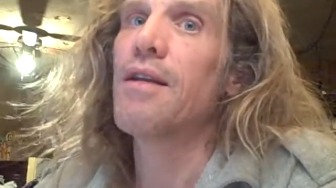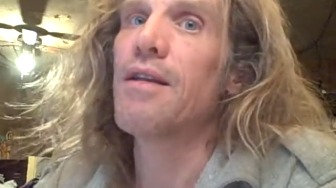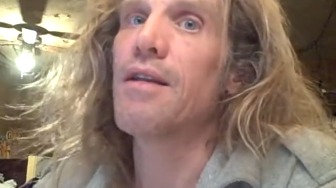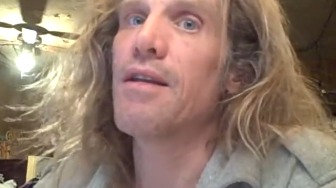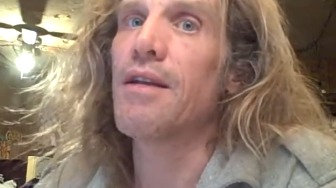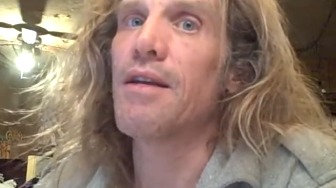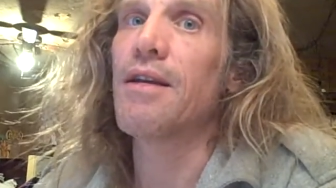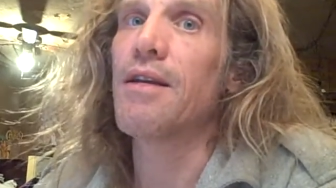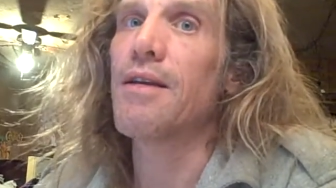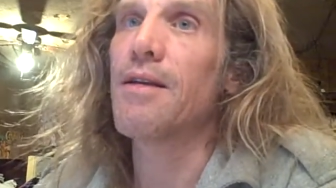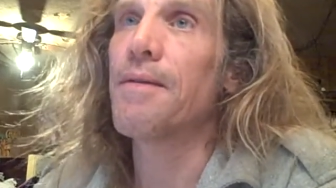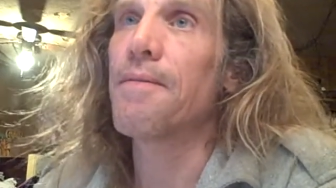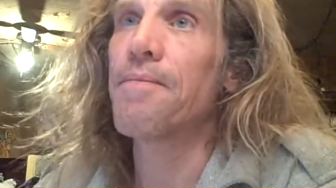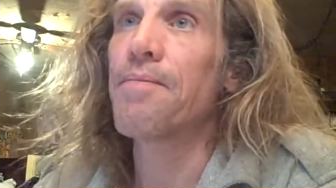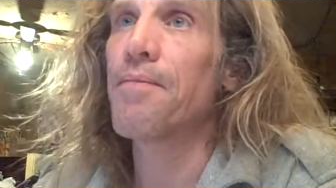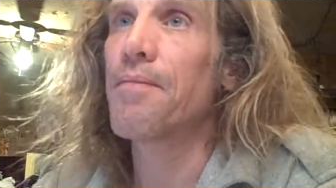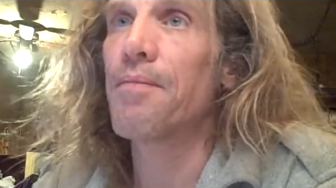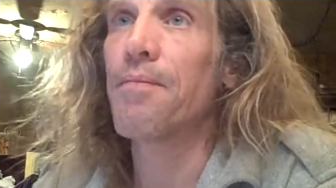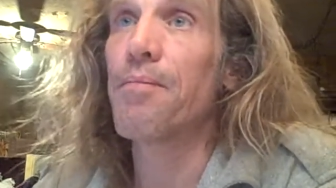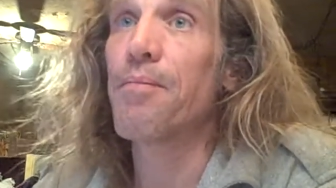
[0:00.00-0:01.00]
the
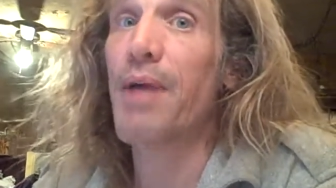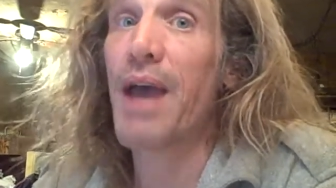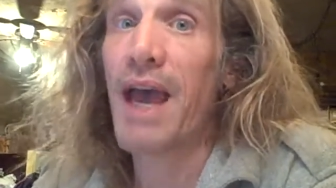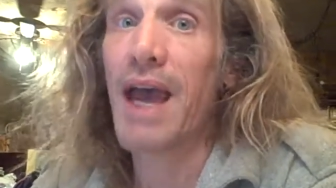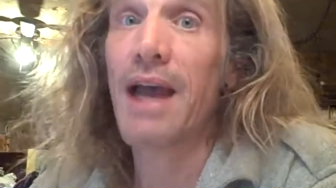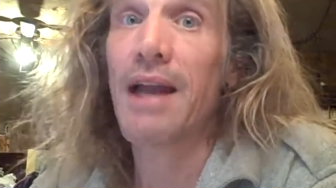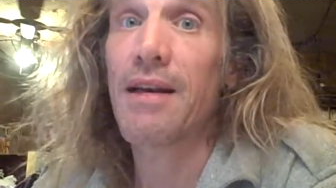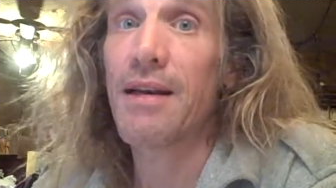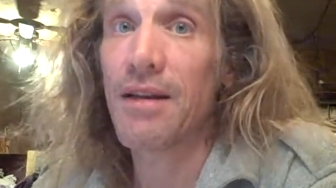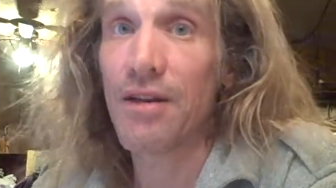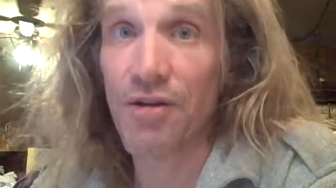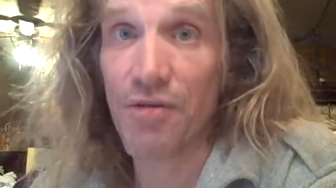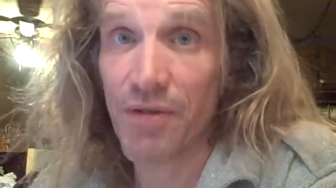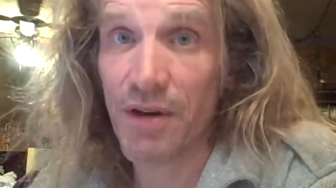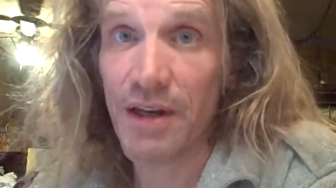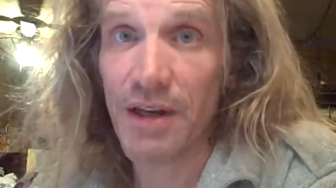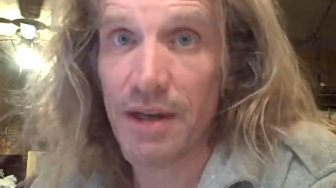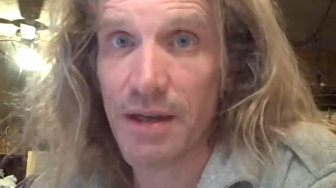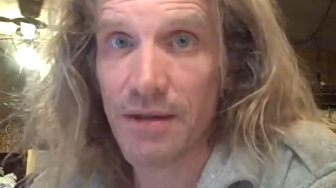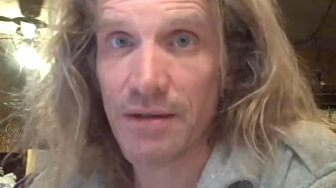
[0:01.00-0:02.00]
bad
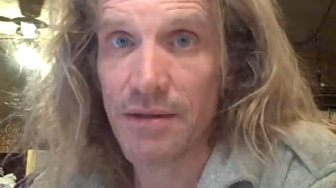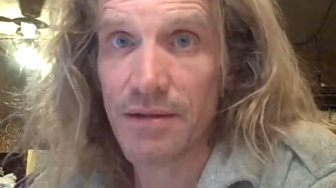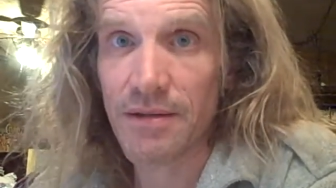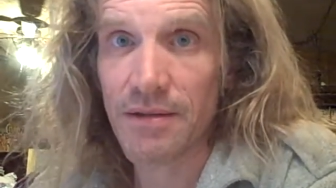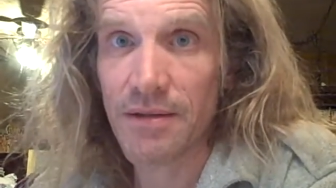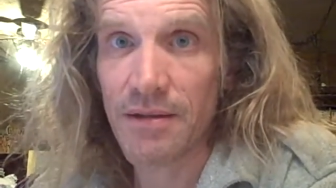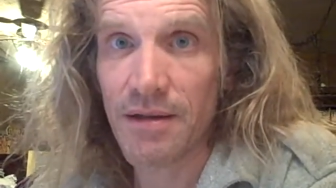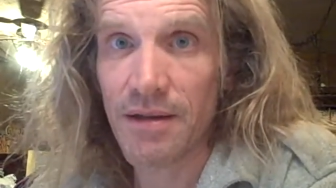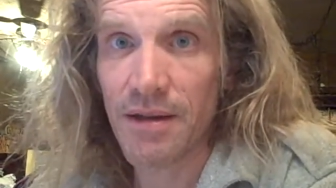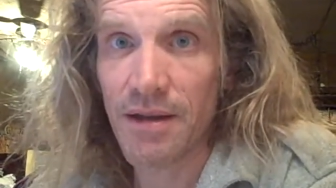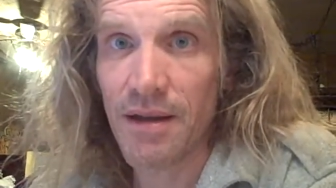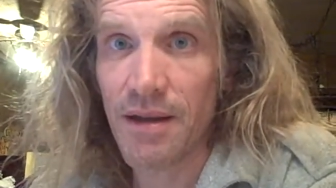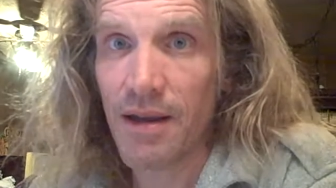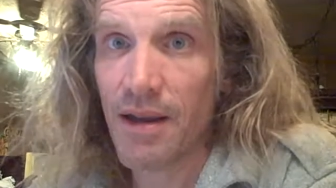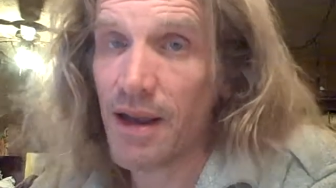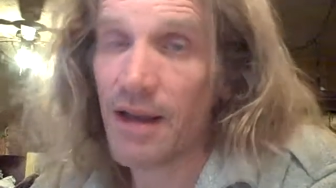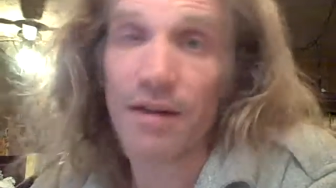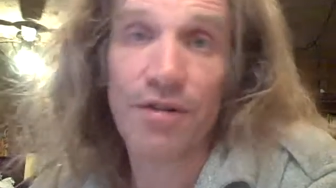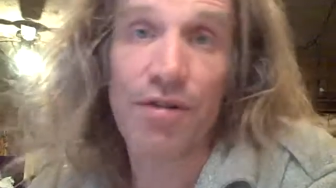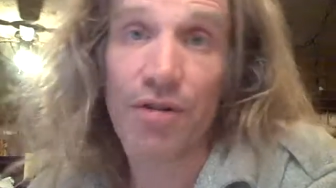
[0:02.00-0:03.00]
ingredients
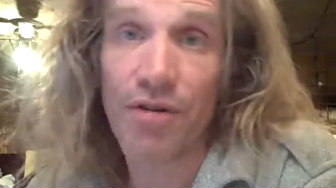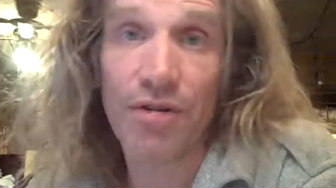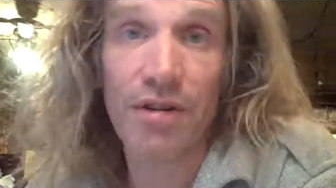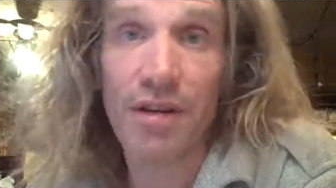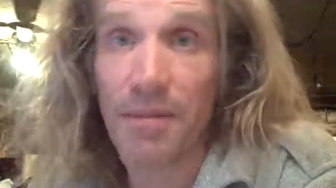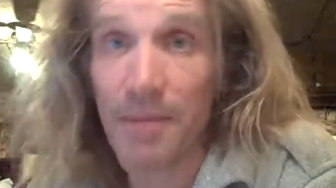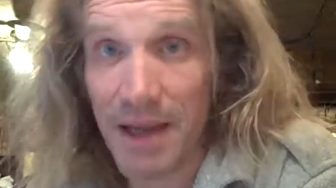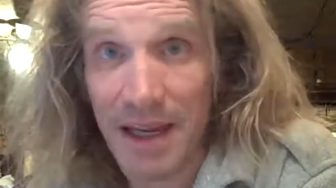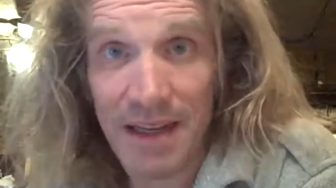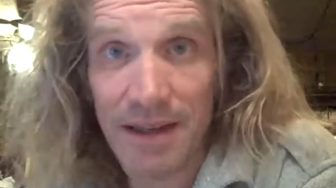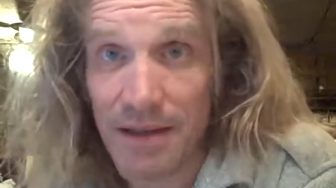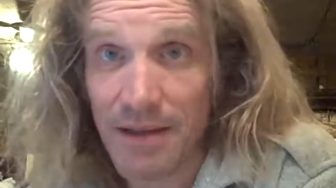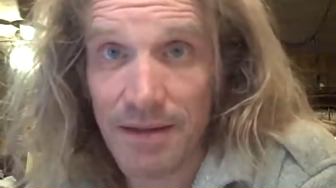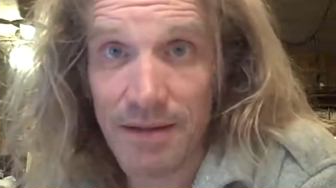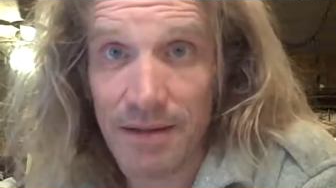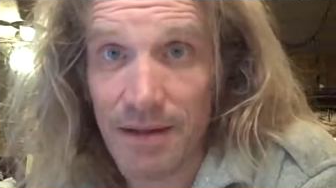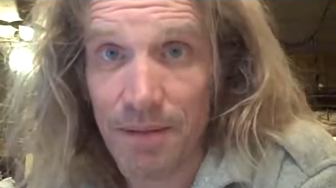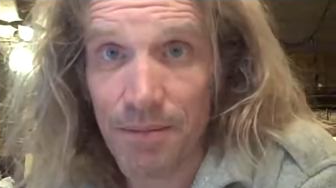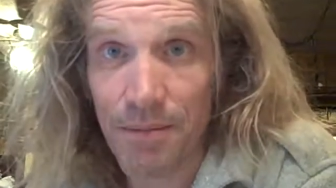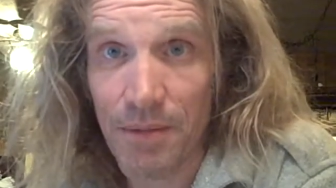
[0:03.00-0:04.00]
and turn them into
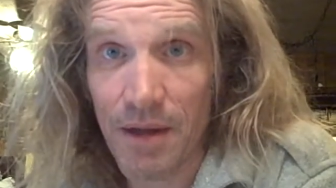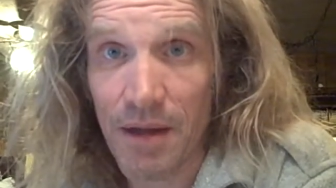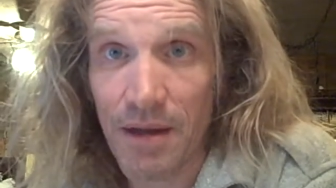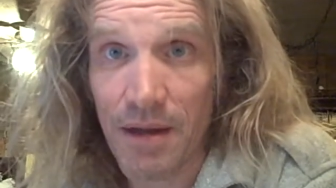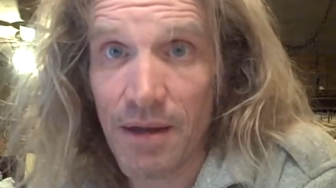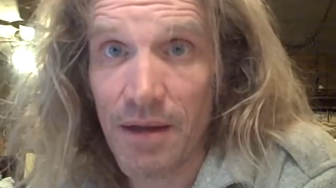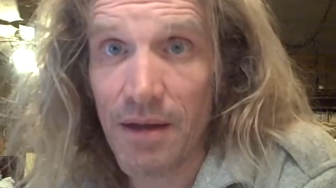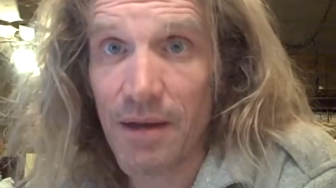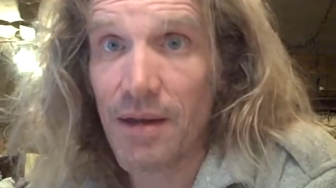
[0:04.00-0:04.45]
something.